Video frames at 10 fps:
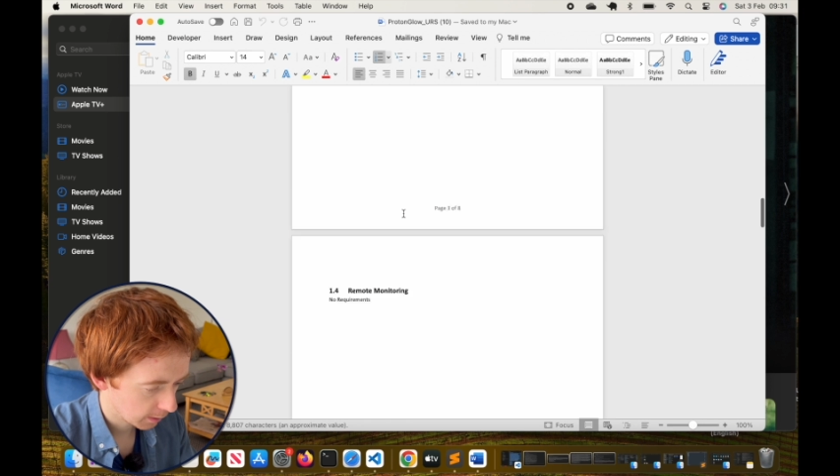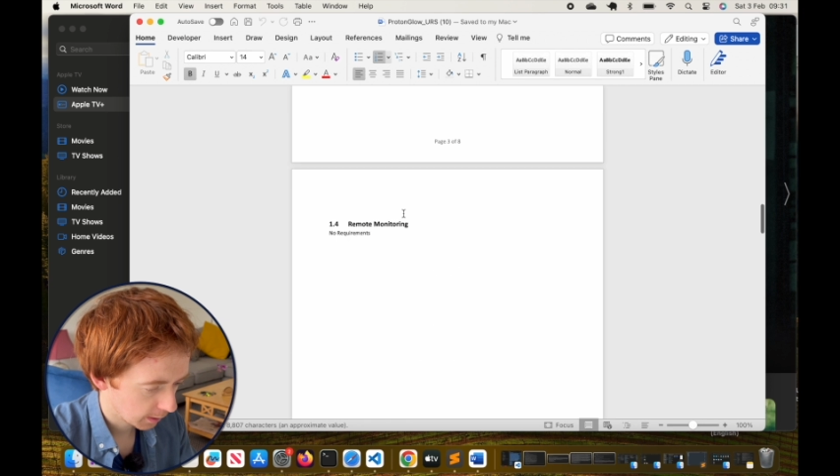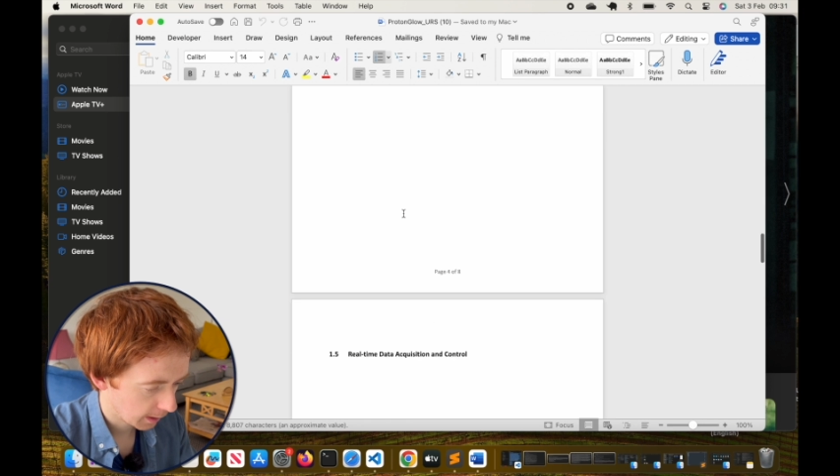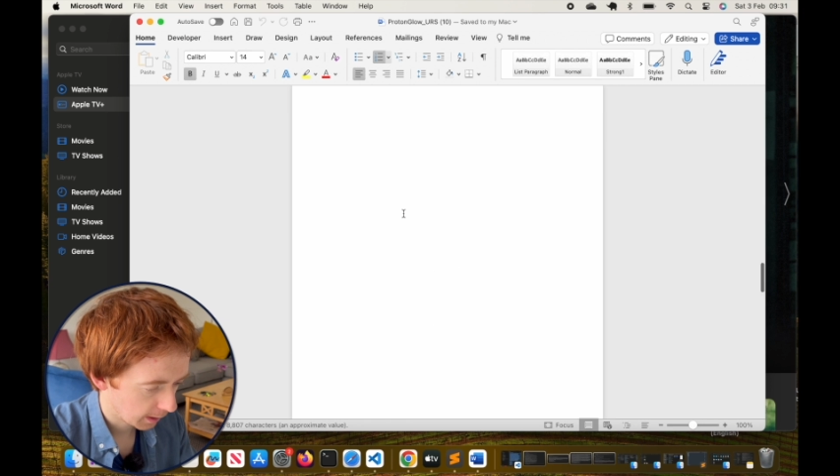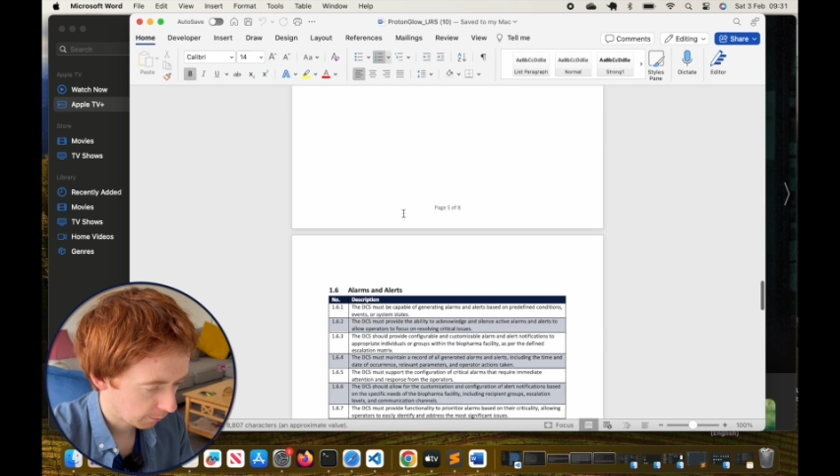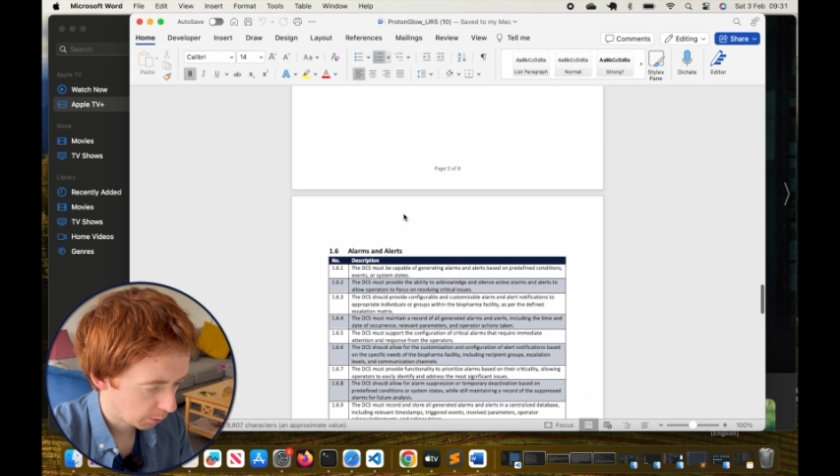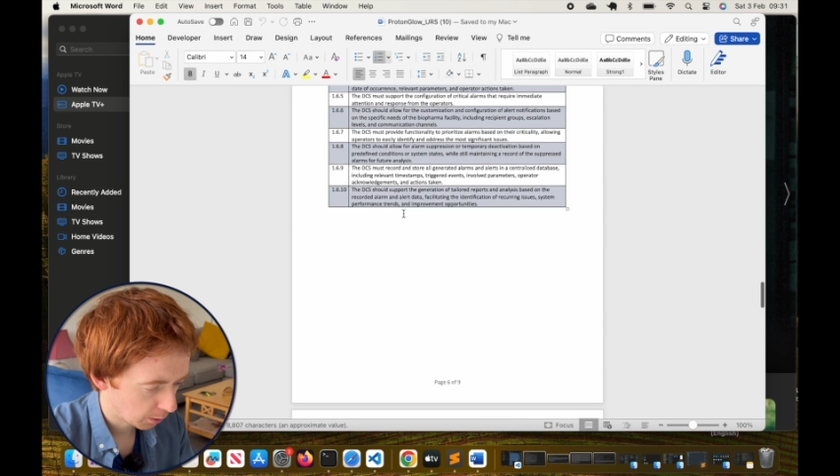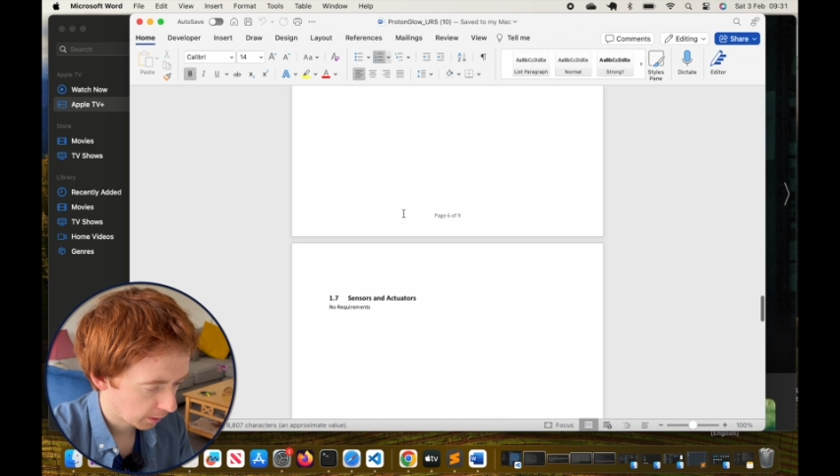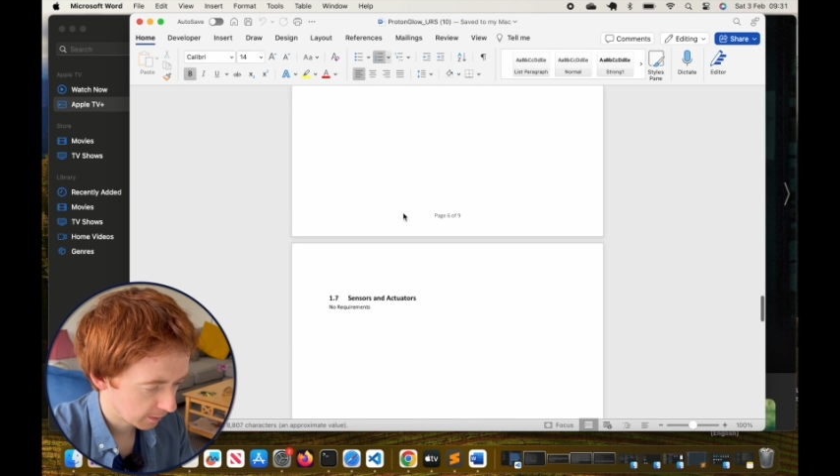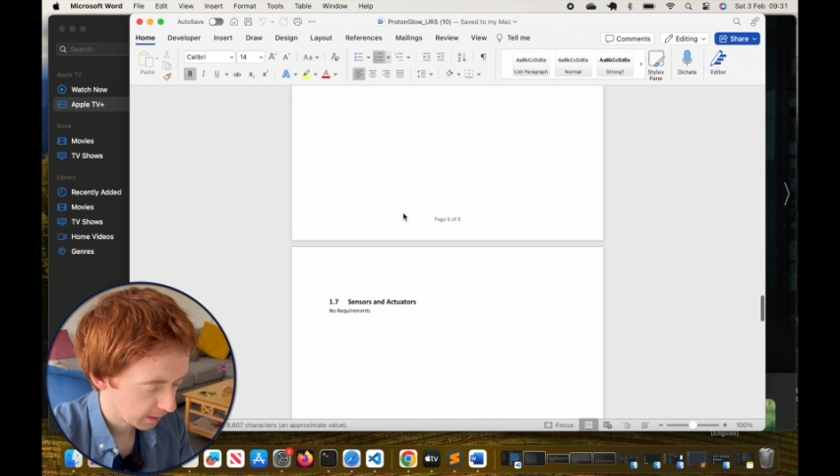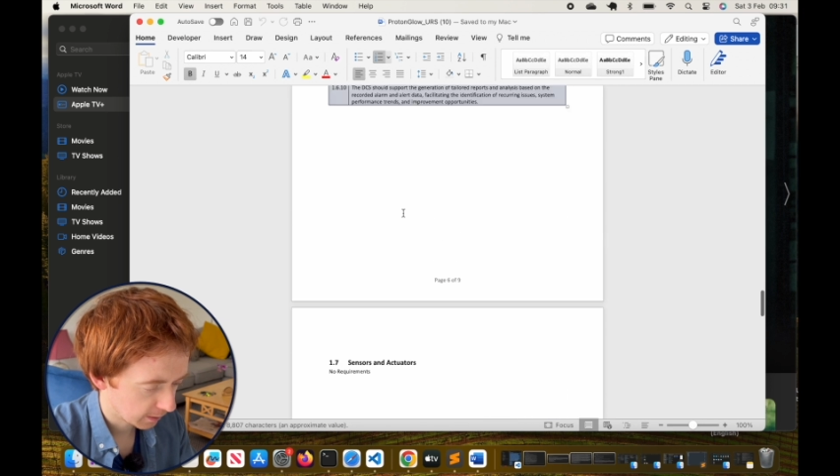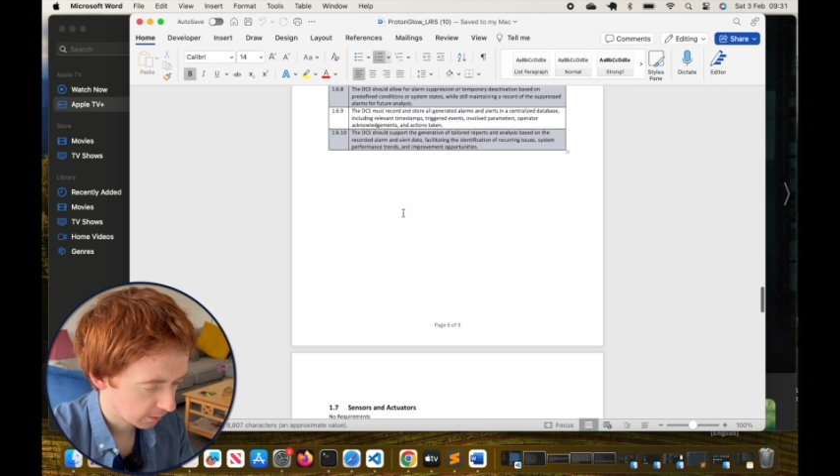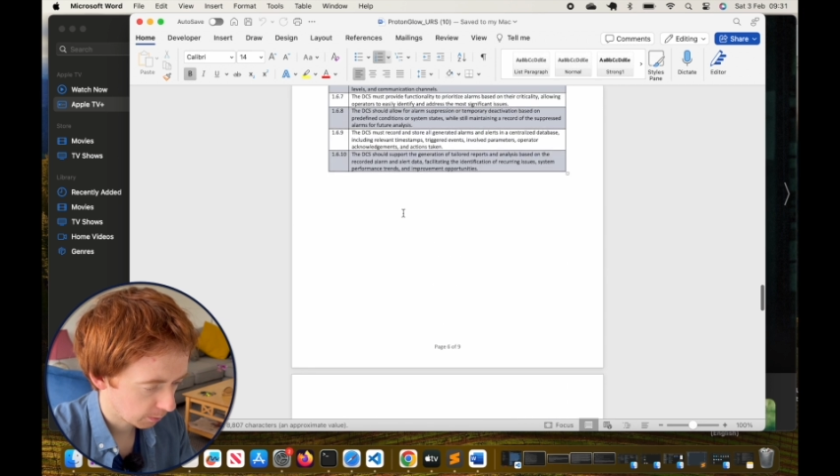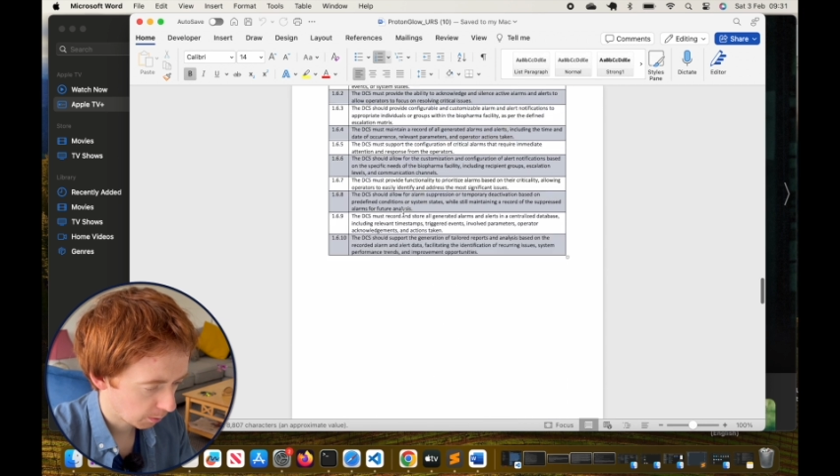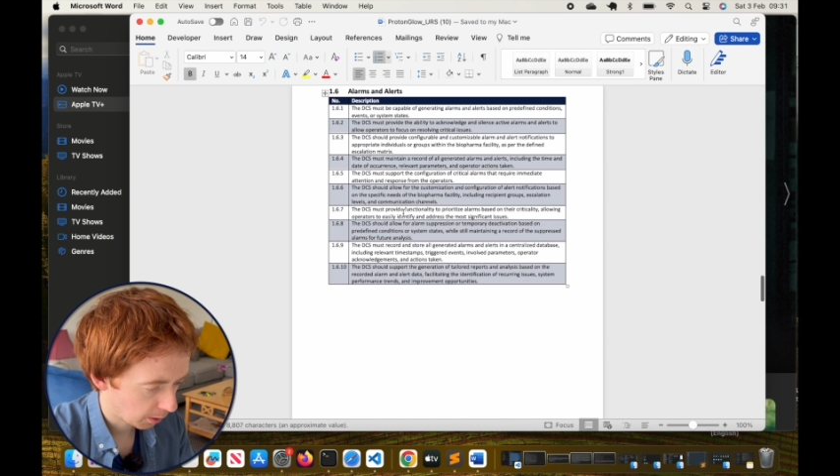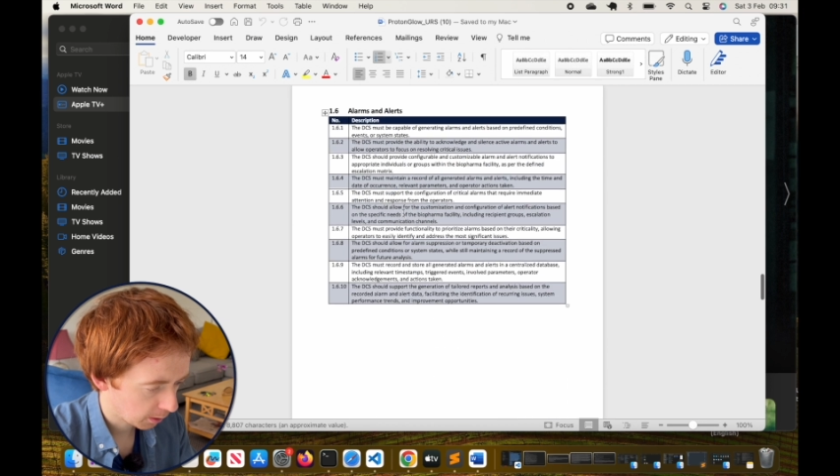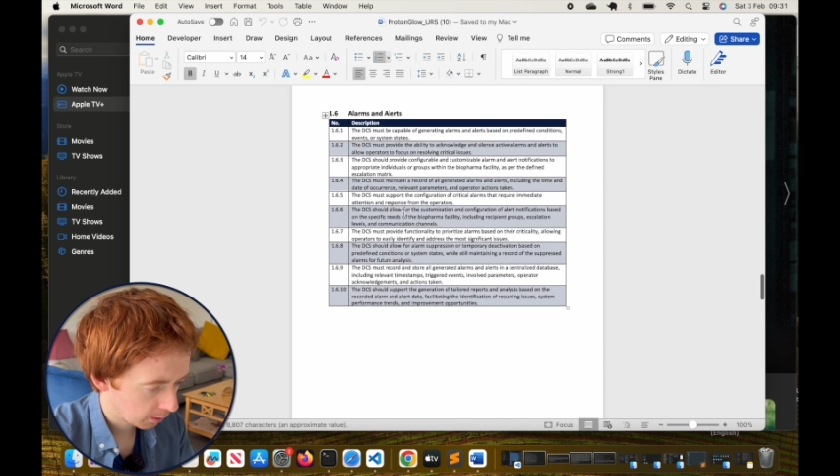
And we go down in the sections we're working